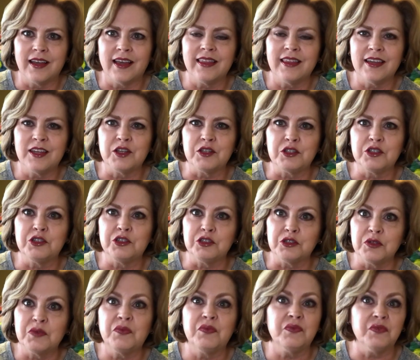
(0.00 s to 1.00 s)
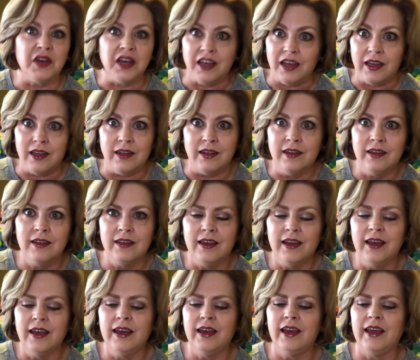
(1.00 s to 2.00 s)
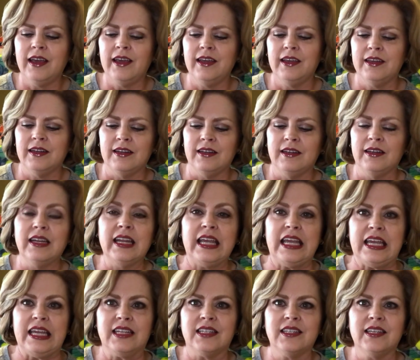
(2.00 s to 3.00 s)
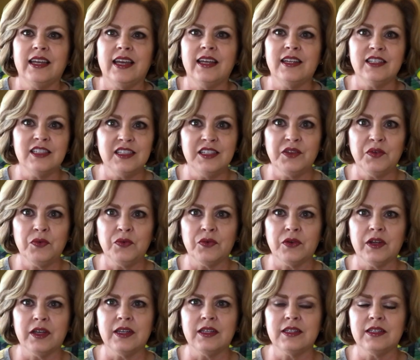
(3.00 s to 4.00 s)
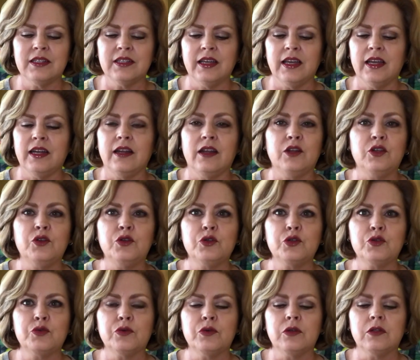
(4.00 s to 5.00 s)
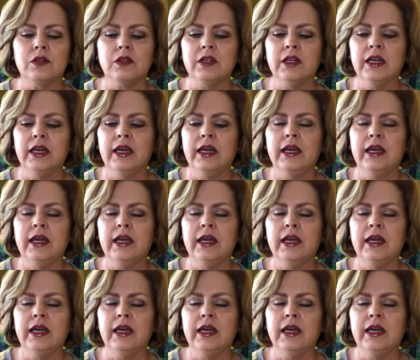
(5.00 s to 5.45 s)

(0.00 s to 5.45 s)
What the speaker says: I think it's just fun and neat and different and unusual.